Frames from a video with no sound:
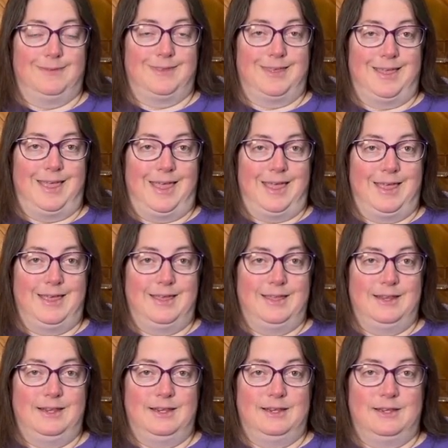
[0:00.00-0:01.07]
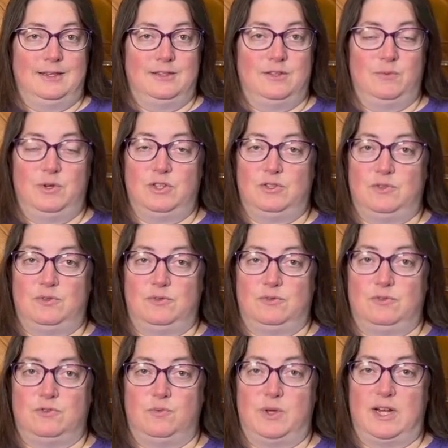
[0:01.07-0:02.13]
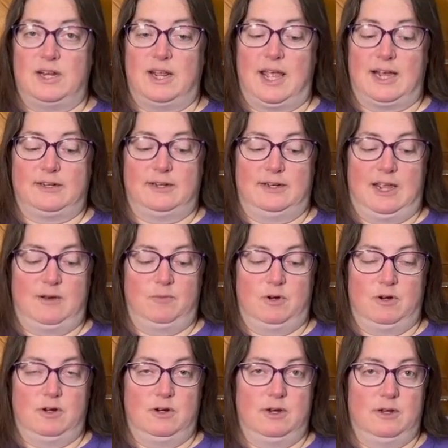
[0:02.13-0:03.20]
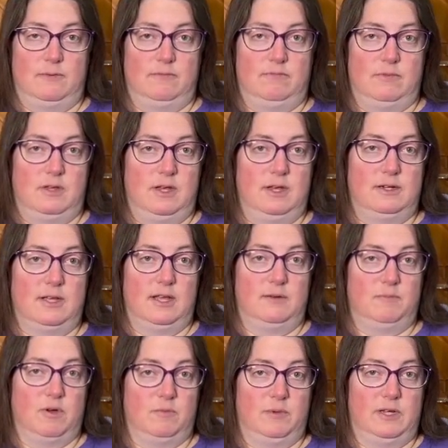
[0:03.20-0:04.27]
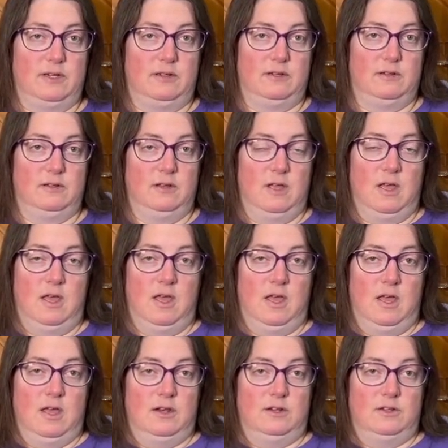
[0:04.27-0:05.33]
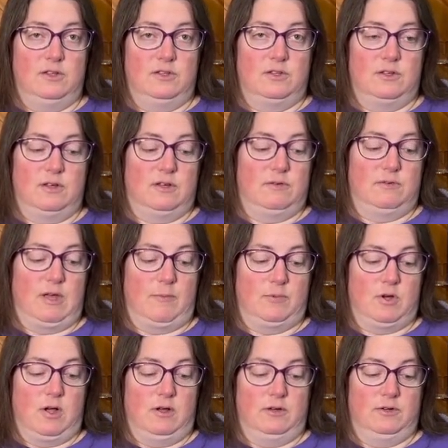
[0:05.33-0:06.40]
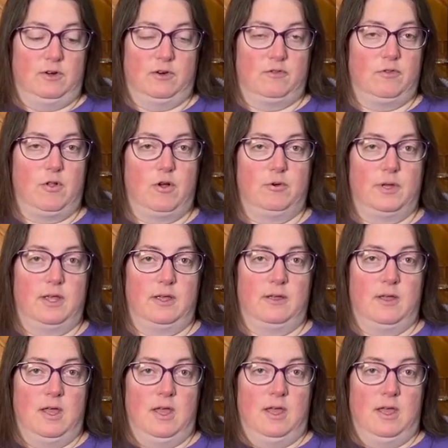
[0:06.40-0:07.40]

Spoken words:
And so we didn't actually name her. He did, but we just kept calling her Chloe.